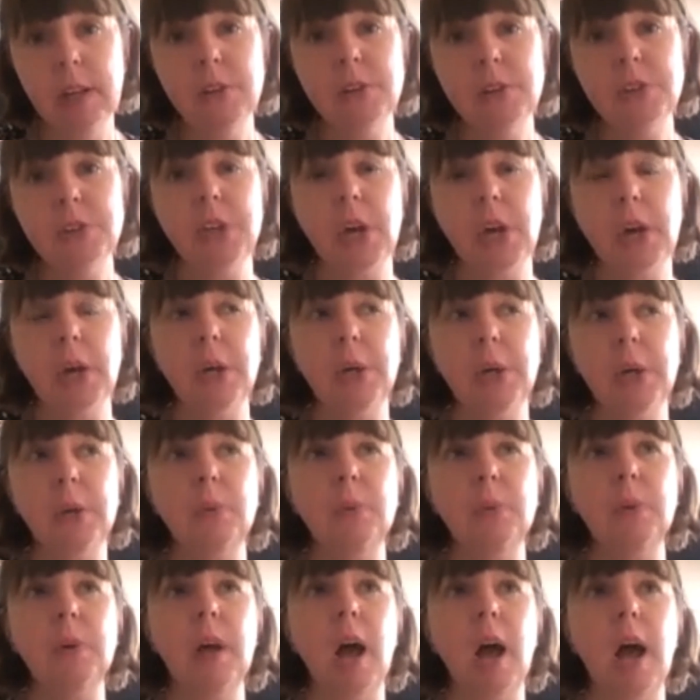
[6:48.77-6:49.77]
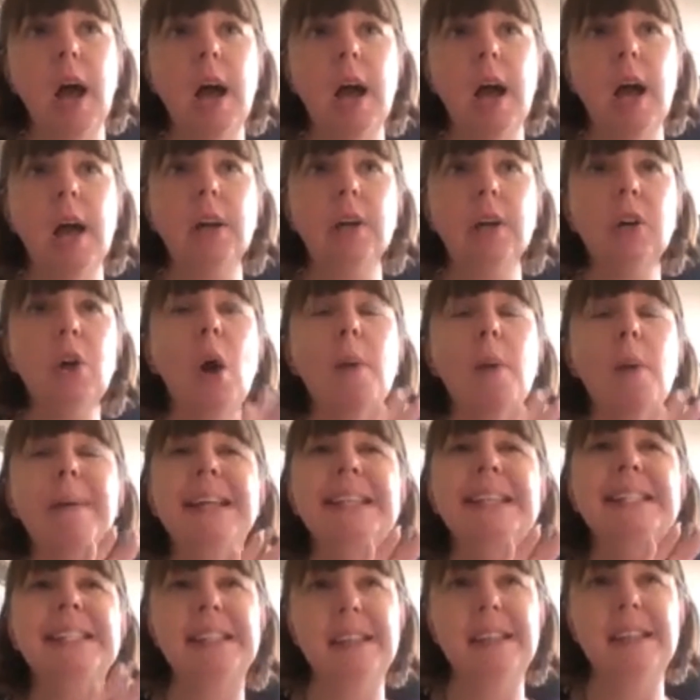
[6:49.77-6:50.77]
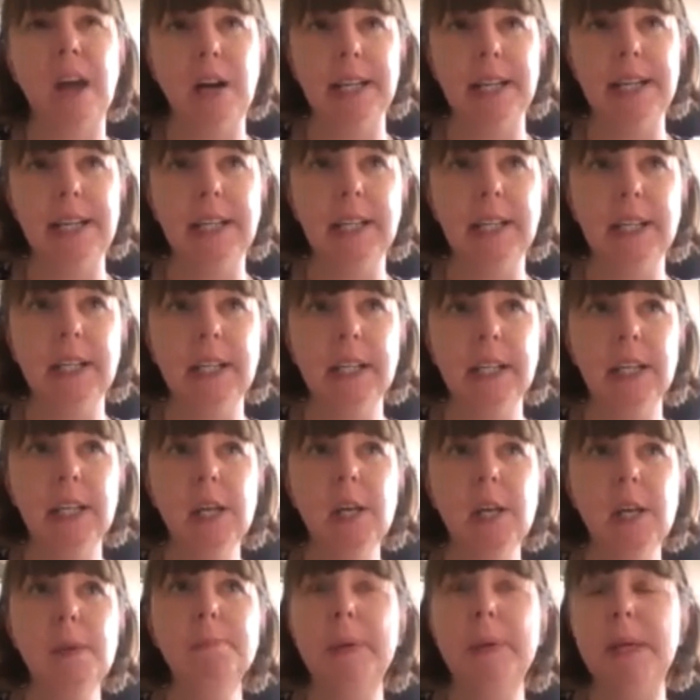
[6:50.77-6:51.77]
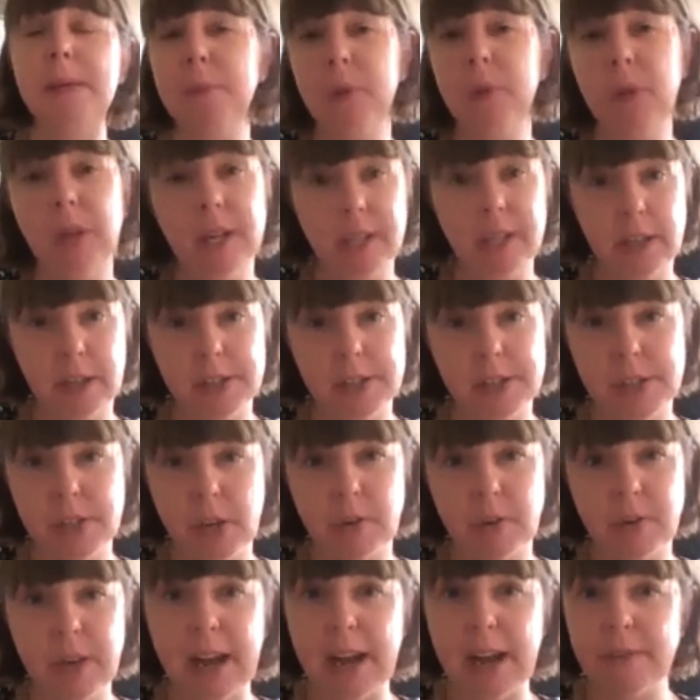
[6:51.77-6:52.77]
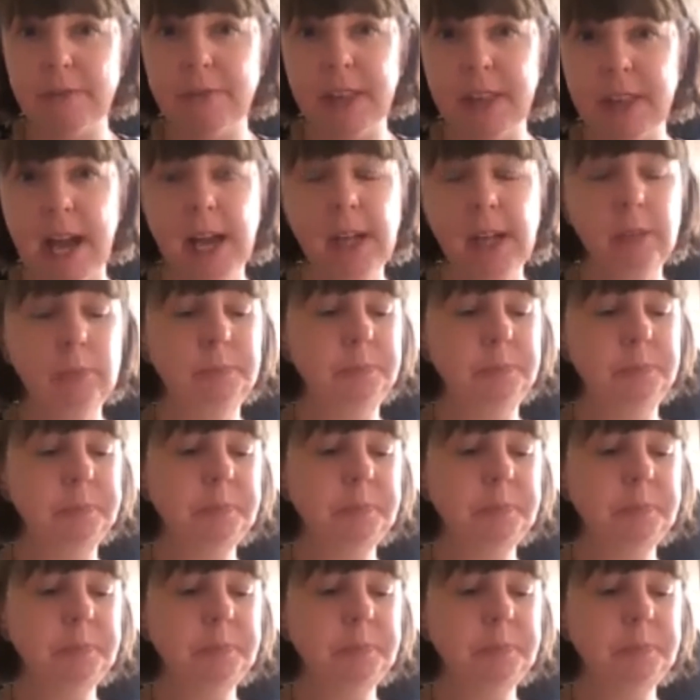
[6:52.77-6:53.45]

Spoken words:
So comments like, people like us don't have that.